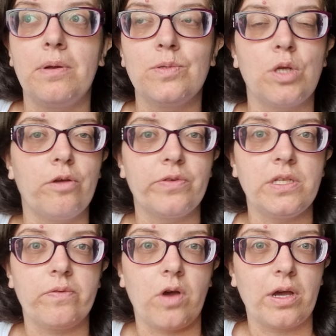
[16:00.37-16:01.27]
Blue Dolphin
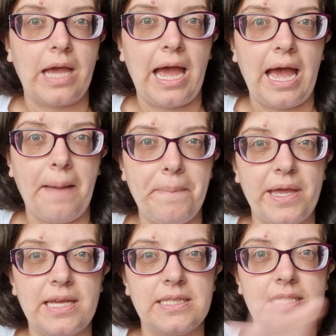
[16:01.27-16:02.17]
you've got
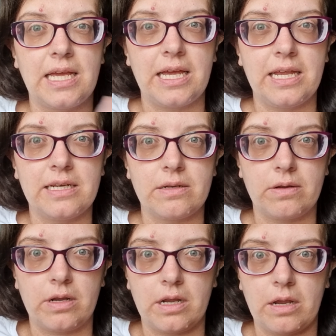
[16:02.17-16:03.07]
carpet and
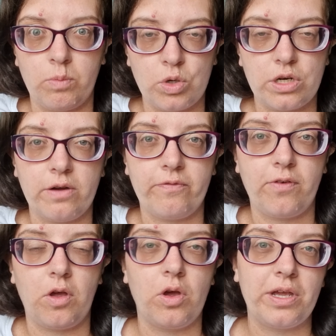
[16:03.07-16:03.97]
wooden
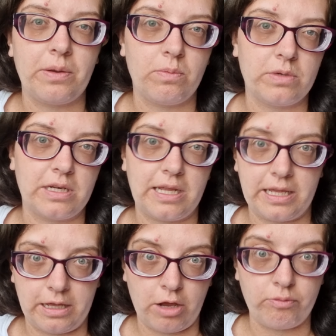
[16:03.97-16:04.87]
floor
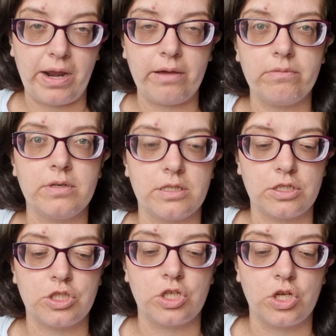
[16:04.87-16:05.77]
around,
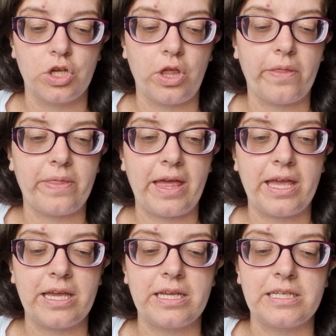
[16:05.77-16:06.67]
so
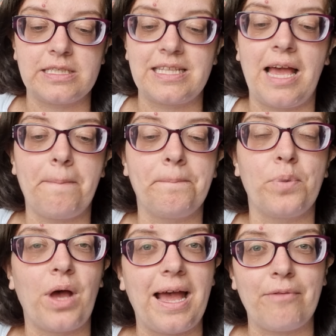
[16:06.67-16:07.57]
there is that,
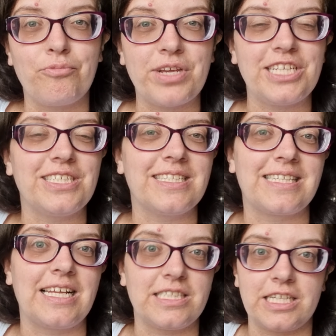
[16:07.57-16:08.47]
but at Reighton
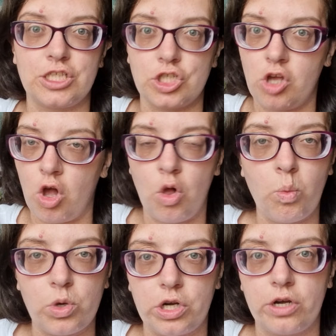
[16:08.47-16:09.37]
Sands it's just all
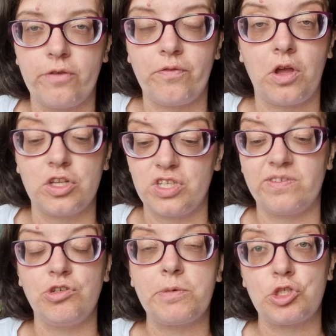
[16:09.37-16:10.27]
wooden floor, so if
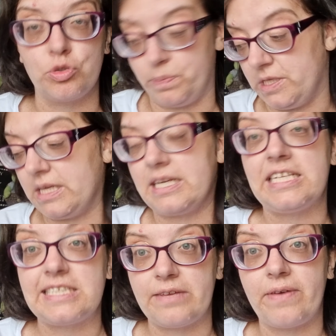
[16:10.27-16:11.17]
you drop a 2p you can
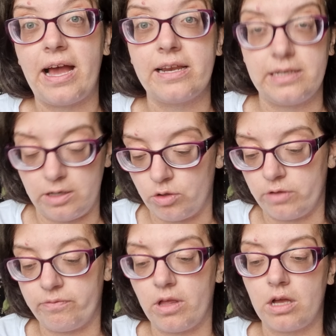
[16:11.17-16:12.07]
easily find it on
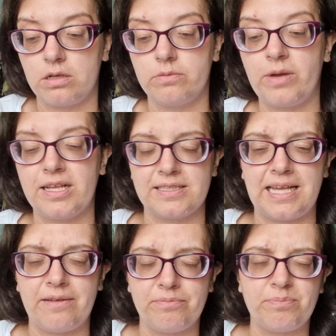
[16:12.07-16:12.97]
the floor, whilst
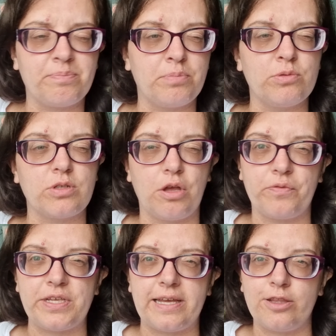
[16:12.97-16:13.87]
at Blue
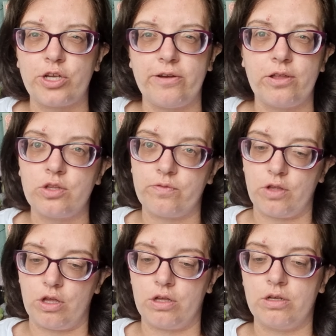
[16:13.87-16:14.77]
Dolphin you're looking on the
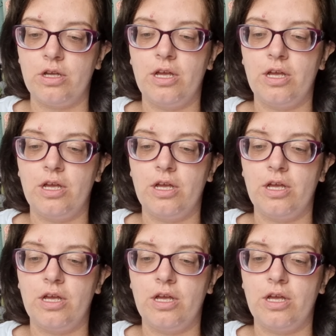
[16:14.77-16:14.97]
floor